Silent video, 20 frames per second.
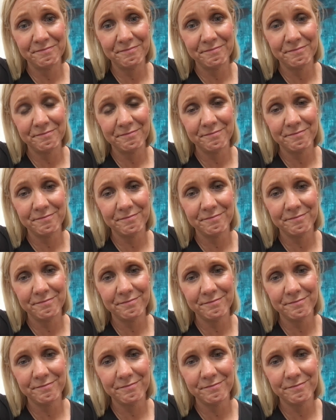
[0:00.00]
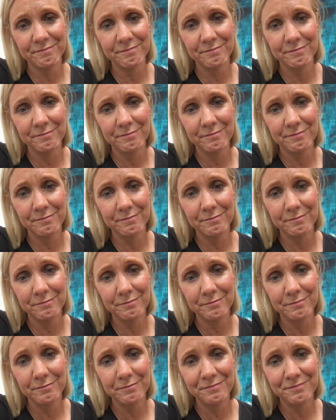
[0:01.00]

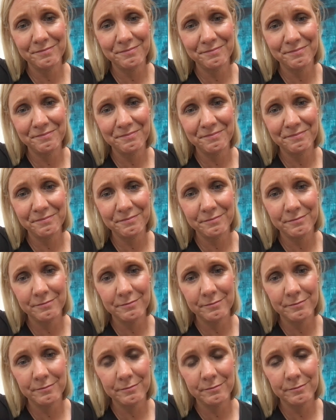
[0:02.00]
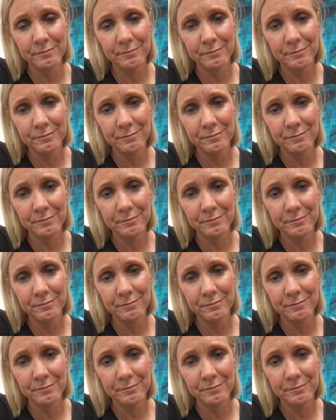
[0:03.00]
[no speech]